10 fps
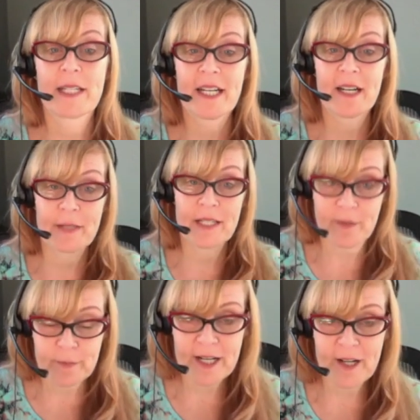And they want to become
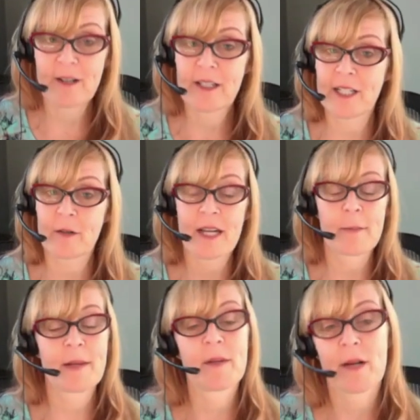even better,
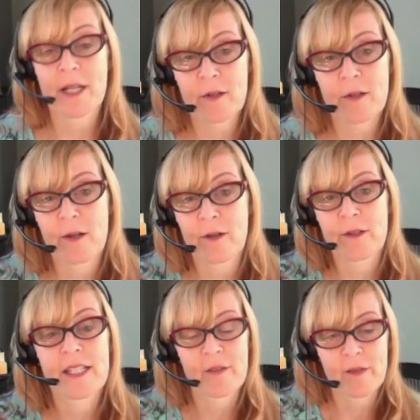kind of maybe break through
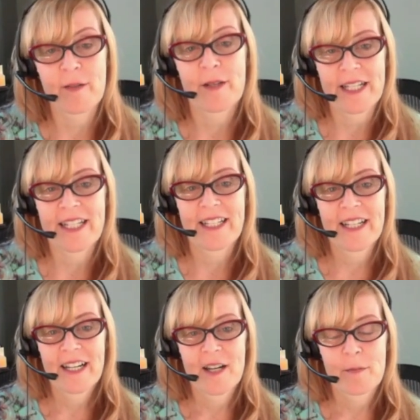their own
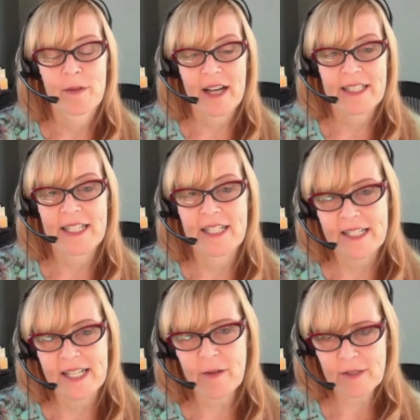self-limiting blocks.
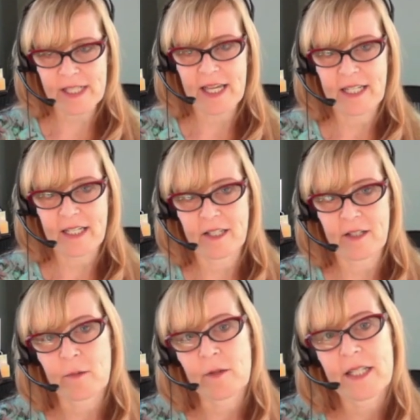And it sounds like,
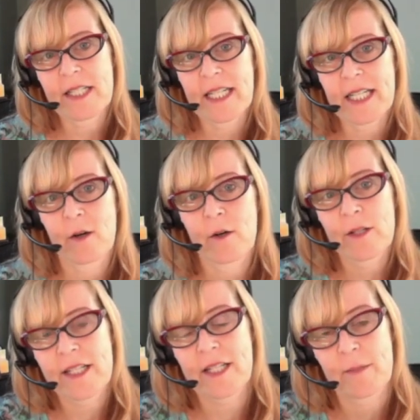you're really taking a
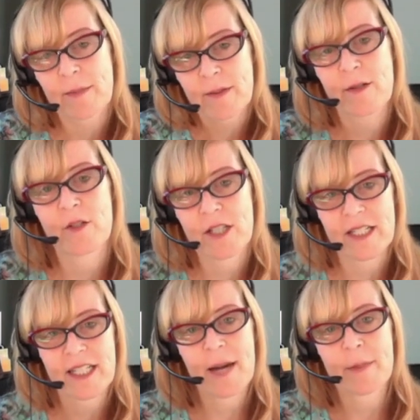holistic
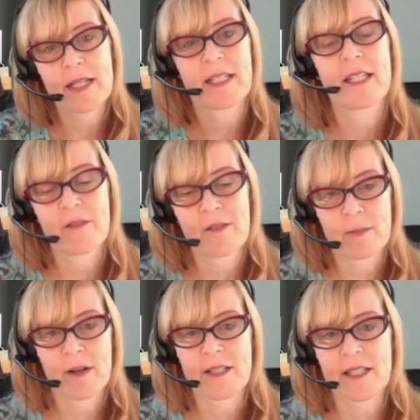approach at tapping into
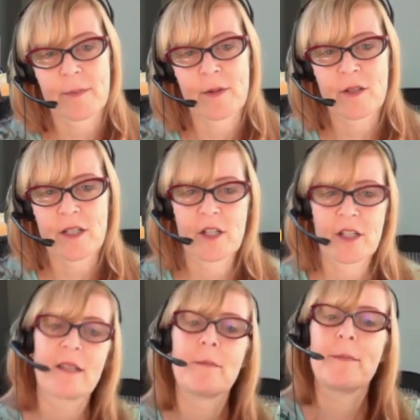different parts as opposed
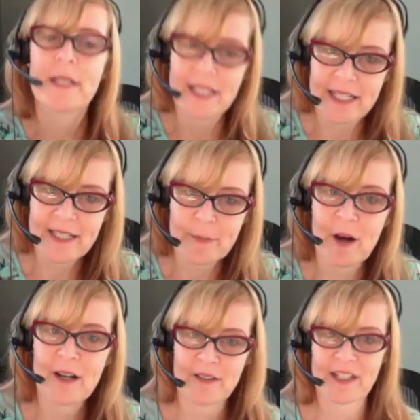to just the
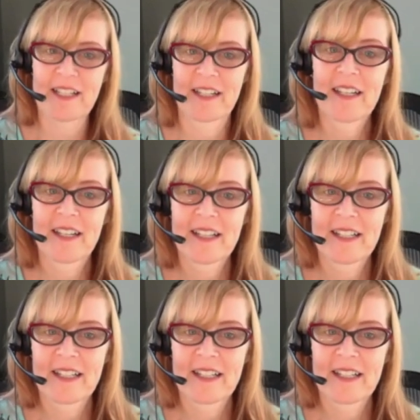business part of it.